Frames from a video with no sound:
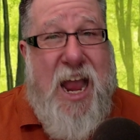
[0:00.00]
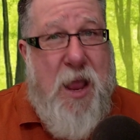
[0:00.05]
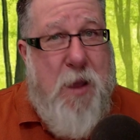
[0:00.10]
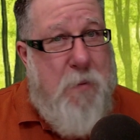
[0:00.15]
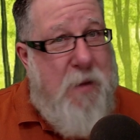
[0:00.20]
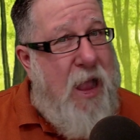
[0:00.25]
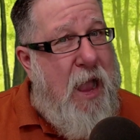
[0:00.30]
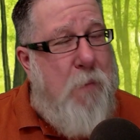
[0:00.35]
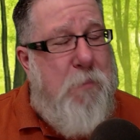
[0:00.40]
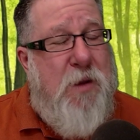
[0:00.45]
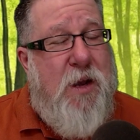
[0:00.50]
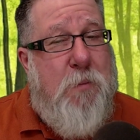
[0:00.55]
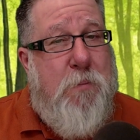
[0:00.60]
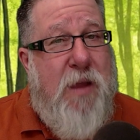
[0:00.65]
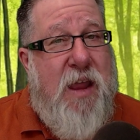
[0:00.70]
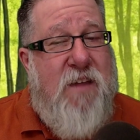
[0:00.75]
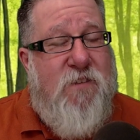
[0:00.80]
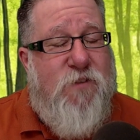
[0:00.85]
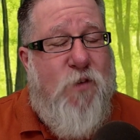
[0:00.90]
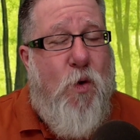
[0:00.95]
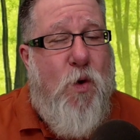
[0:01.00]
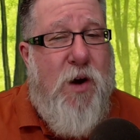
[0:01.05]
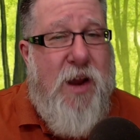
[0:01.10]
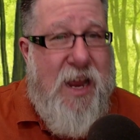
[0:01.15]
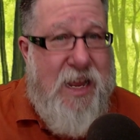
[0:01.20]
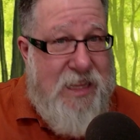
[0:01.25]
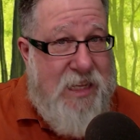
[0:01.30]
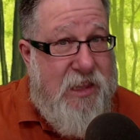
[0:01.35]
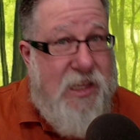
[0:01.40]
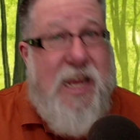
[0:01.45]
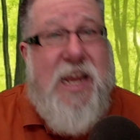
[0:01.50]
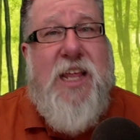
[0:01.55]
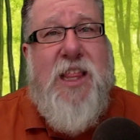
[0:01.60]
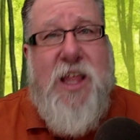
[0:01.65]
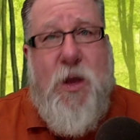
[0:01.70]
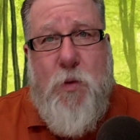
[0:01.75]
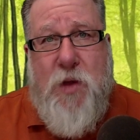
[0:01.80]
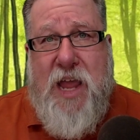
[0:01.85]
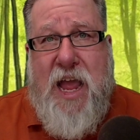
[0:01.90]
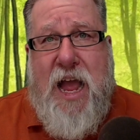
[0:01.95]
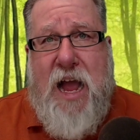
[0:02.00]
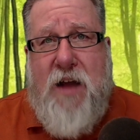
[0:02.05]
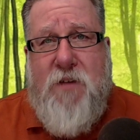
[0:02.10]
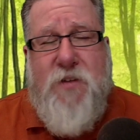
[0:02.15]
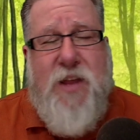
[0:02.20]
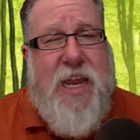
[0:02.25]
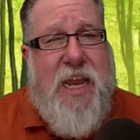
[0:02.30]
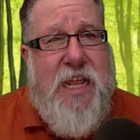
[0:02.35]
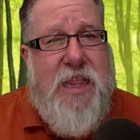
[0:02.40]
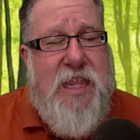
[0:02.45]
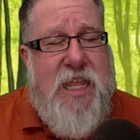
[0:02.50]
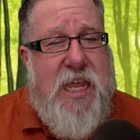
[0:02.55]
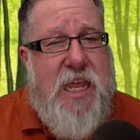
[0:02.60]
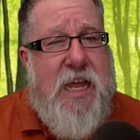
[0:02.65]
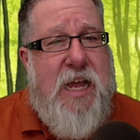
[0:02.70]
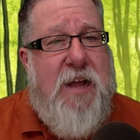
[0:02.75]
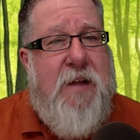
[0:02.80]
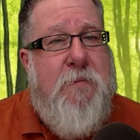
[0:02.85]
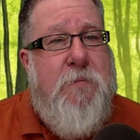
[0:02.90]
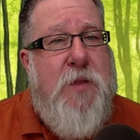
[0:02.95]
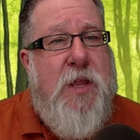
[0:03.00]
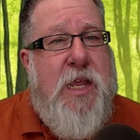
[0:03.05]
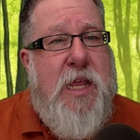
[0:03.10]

am happy to pay for, and the link that we have in the, uh,